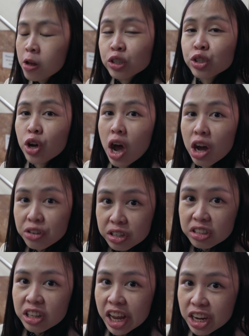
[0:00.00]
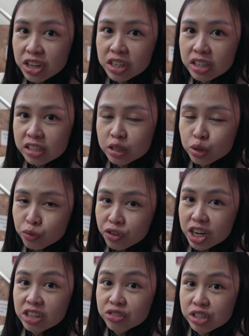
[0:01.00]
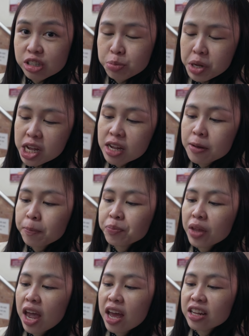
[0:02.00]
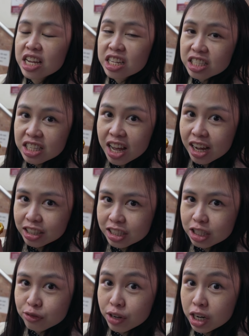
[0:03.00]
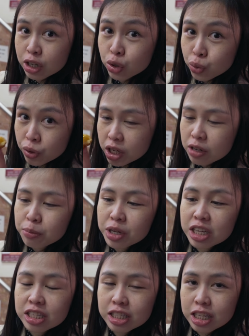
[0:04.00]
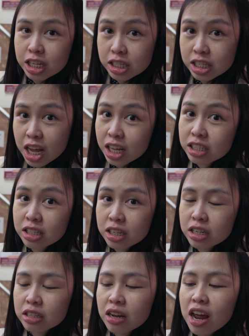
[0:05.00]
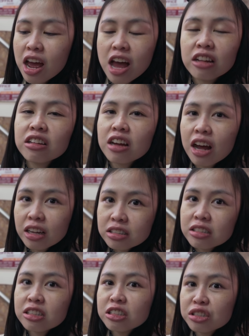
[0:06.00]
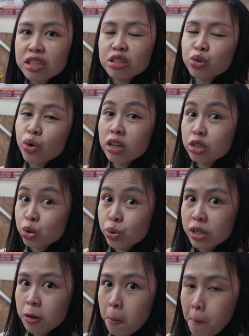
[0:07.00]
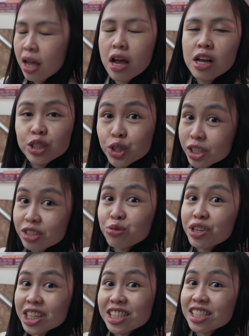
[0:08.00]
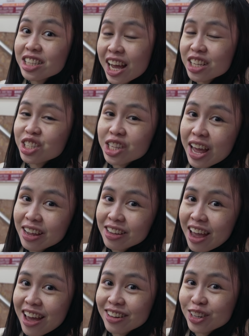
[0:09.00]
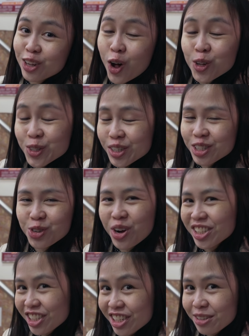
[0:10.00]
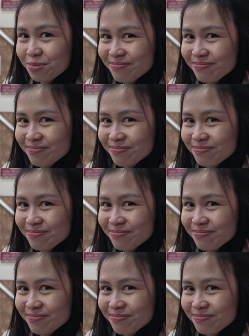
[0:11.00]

So outer layer is very crispy and inside is very gooey because there's custard, and the custard is quite sweet. So it's really a nice snack, and also it's quite cheap.